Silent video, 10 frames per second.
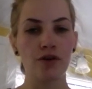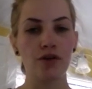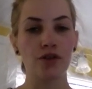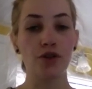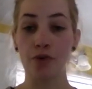
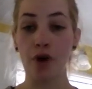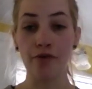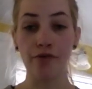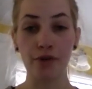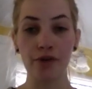to raw
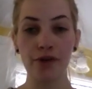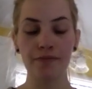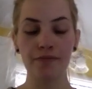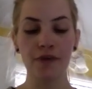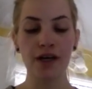food.
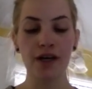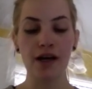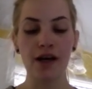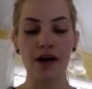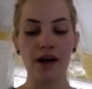
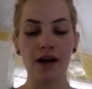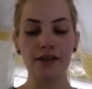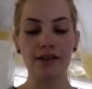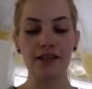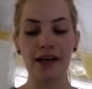
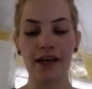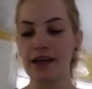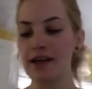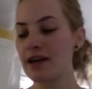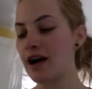
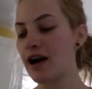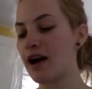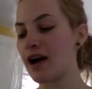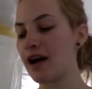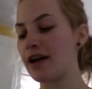Today
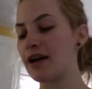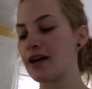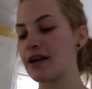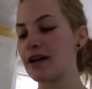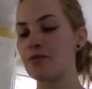
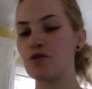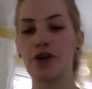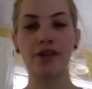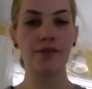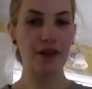I am
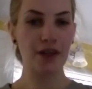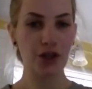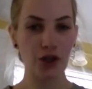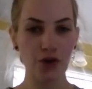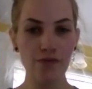trying something
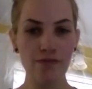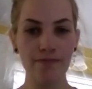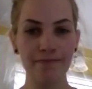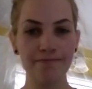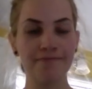new.
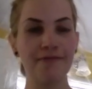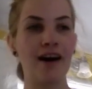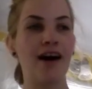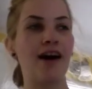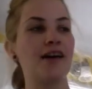
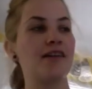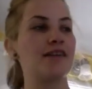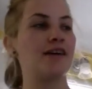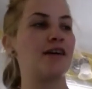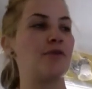I
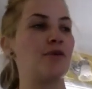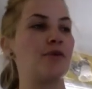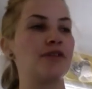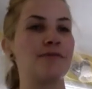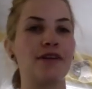think I'm
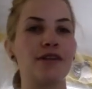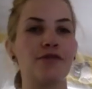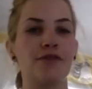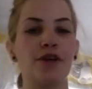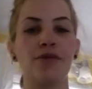going to make this
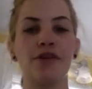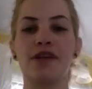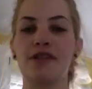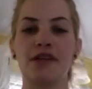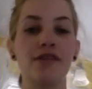video with the
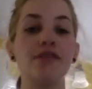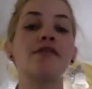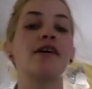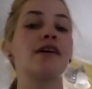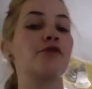intent
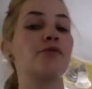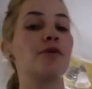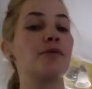that other people